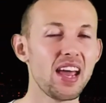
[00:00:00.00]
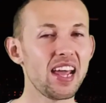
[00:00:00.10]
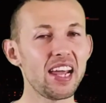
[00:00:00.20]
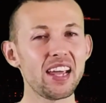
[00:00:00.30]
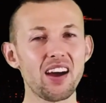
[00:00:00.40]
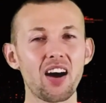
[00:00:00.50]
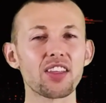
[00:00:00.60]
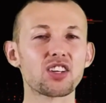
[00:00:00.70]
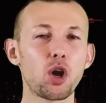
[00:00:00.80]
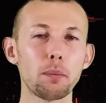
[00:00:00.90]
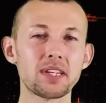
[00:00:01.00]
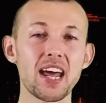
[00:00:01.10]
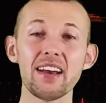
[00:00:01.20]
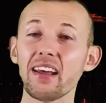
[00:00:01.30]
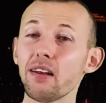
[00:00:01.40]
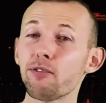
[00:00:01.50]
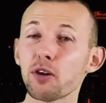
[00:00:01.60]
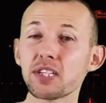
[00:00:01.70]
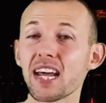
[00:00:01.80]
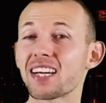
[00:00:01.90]
here are the top 10
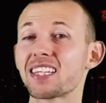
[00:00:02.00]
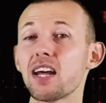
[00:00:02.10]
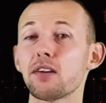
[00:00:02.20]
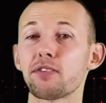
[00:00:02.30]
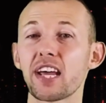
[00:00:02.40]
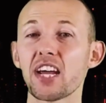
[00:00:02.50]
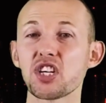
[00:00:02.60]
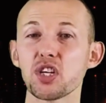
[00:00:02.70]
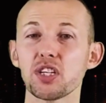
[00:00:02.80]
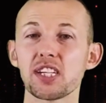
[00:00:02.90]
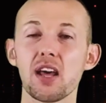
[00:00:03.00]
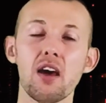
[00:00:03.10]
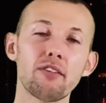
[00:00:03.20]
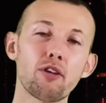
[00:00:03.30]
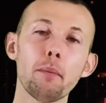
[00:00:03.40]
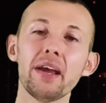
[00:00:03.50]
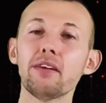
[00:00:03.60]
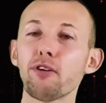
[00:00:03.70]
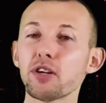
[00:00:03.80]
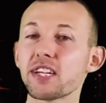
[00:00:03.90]
InfoSec certifications from
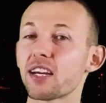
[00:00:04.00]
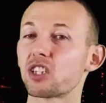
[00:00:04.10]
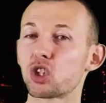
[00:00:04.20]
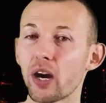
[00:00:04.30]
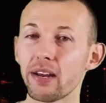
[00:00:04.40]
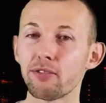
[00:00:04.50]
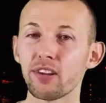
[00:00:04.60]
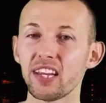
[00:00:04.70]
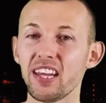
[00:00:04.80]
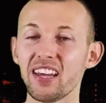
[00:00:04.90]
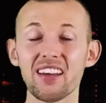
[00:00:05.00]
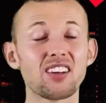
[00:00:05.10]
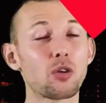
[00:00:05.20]
InfoSec Train for the Year